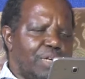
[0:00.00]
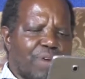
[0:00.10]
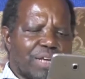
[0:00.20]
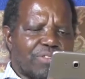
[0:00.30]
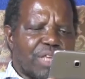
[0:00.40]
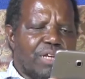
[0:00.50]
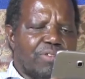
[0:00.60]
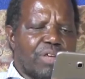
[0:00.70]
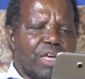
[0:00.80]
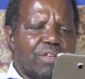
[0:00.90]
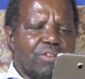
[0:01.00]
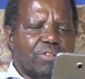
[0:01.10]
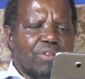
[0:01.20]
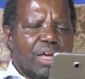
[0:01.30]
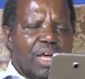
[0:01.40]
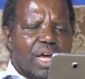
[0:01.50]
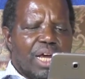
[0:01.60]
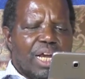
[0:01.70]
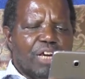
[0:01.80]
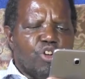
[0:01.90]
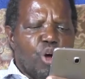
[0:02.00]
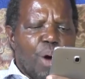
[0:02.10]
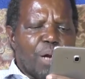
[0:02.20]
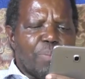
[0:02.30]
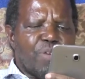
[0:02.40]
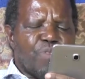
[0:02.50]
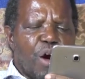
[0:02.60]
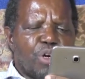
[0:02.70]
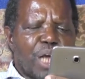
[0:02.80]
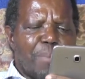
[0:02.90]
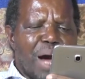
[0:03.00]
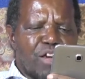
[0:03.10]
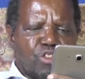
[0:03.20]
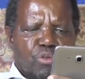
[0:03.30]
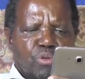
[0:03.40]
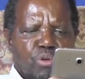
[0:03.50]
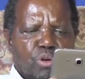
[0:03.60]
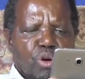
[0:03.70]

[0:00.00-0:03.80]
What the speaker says: verse 10 says, "Let no one be found among you